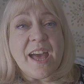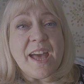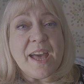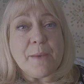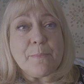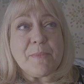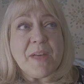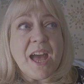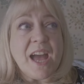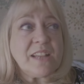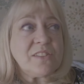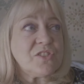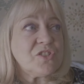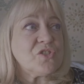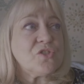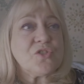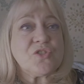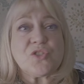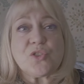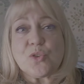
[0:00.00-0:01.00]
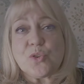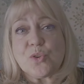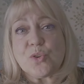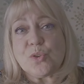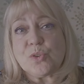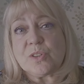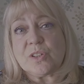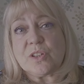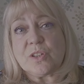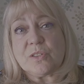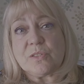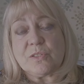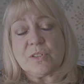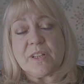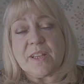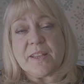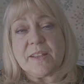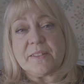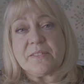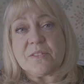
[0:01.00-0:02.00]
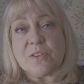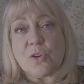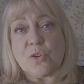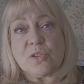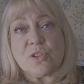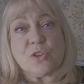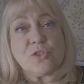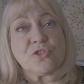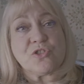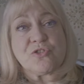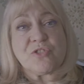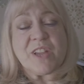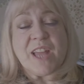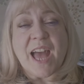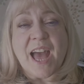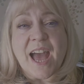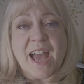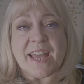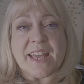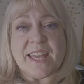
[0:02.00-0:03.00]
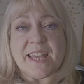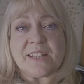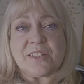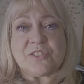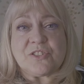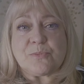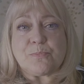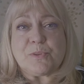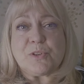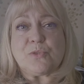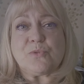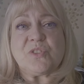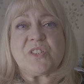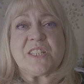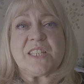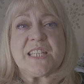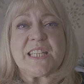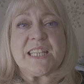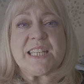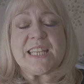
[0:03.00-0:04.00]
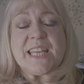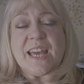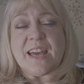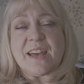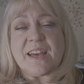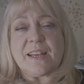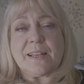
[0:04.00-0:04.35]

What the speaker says: I discuss all luxury high-end beauty.